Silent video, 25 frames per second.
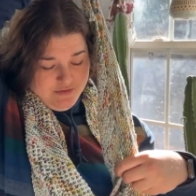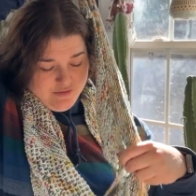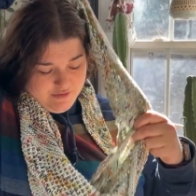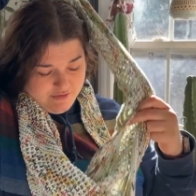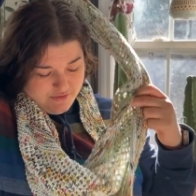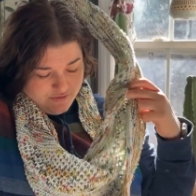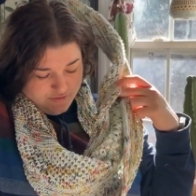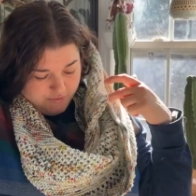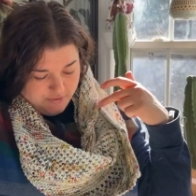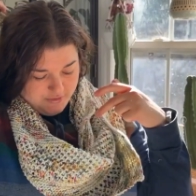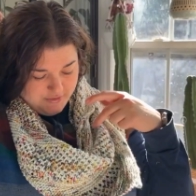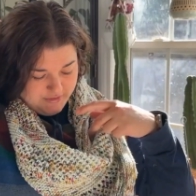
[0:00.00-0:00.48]
of
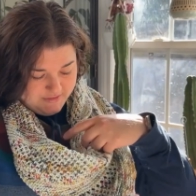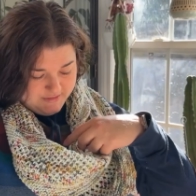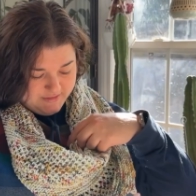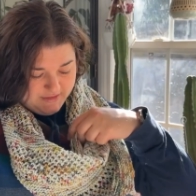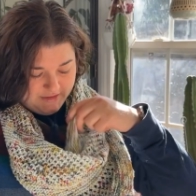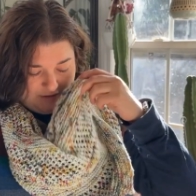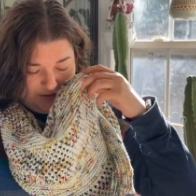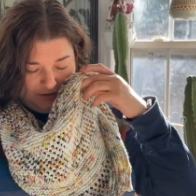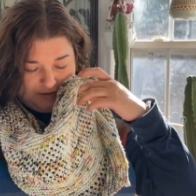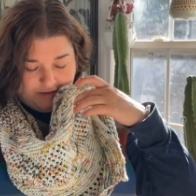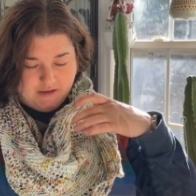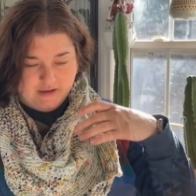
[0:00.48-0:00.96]
the yarn as I
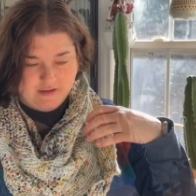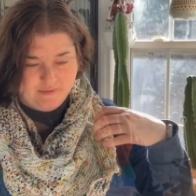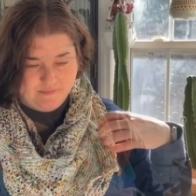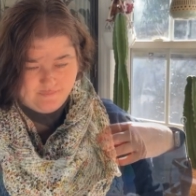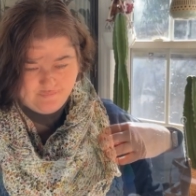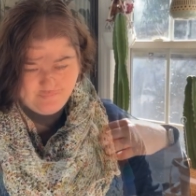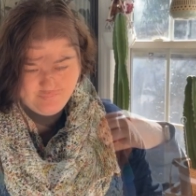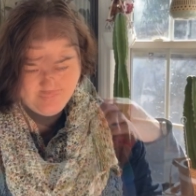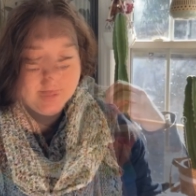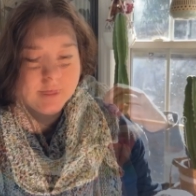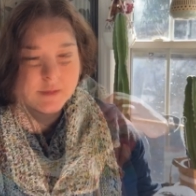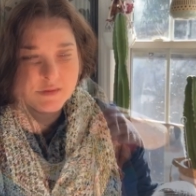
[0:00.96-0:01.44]
could
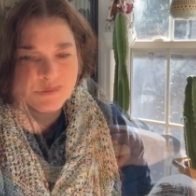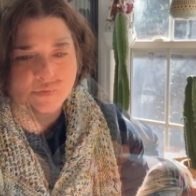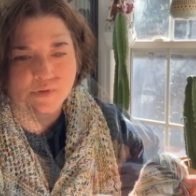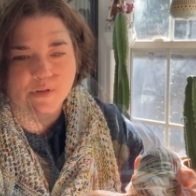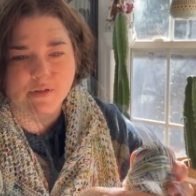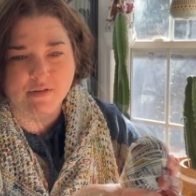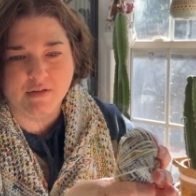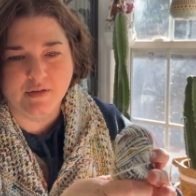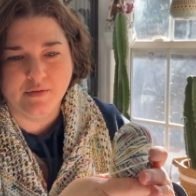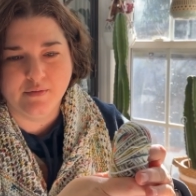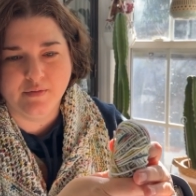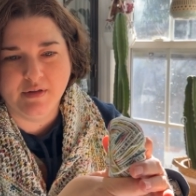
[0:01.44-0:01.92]

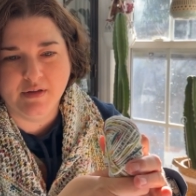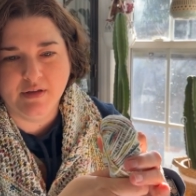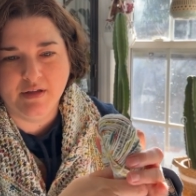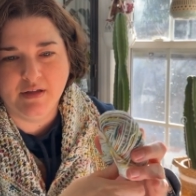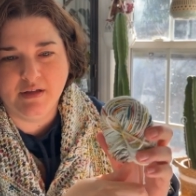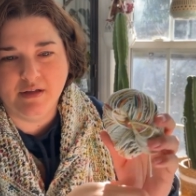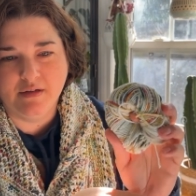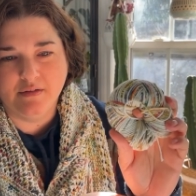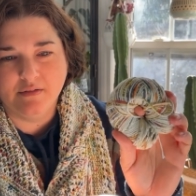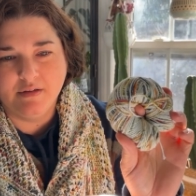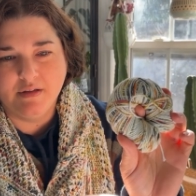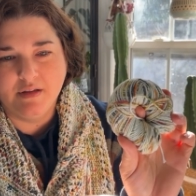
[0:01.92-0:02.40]
because I
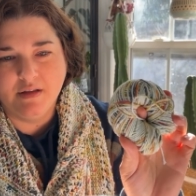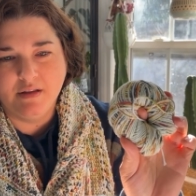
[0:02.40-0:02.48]
really, really